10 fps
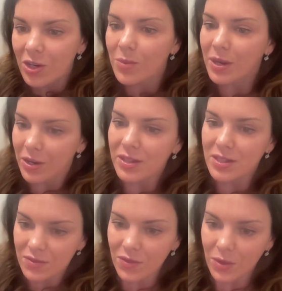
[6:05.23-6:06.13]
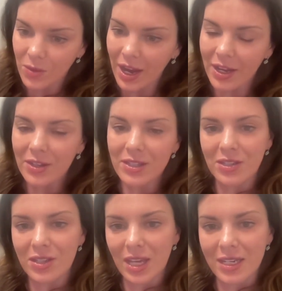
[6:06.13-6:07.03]
appearance for a while
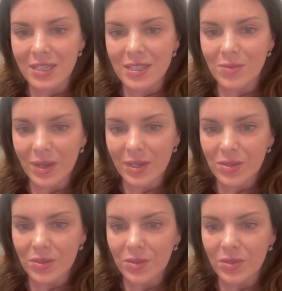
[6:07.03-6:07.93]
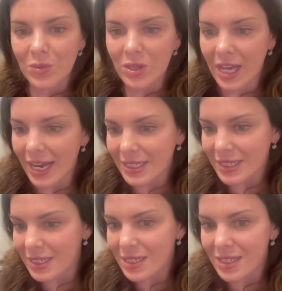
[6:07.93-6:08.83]
until that muscle
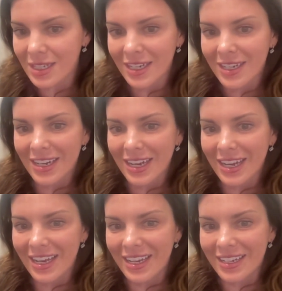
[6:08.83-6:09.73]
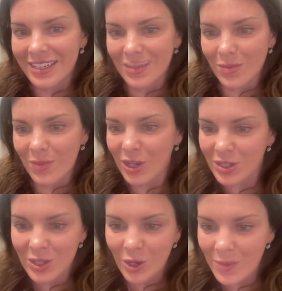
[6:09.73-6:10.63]
relaxes. And
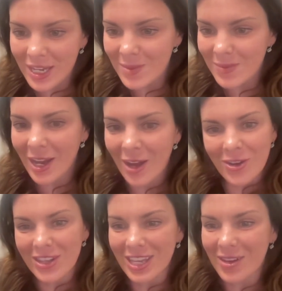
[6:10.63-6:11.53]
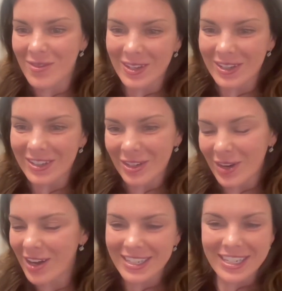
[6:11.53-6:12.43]
patients are amazed by how good they feel. And they're
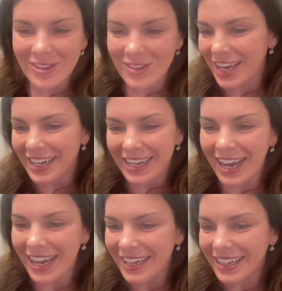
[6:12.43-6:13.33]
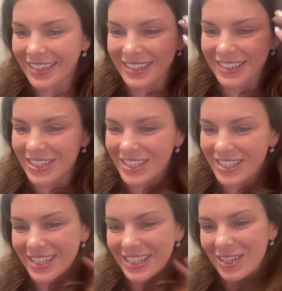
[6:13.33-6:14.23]
out to dinner that night and
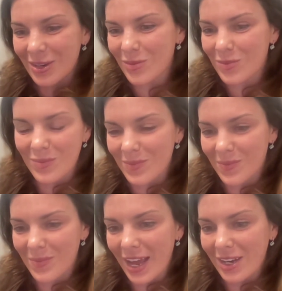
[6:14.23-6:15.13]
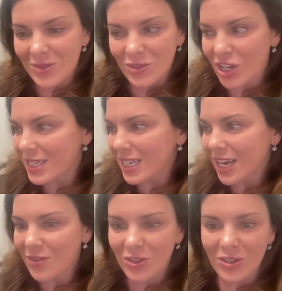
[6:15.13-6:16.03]
just, back chasing
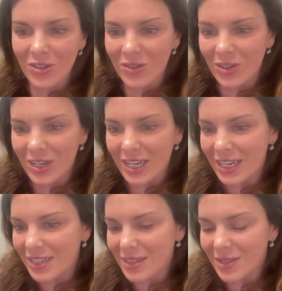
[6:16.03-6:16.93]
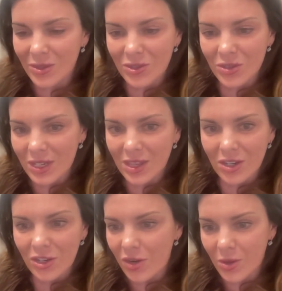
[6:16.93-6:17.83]
after their kids or doing their yoga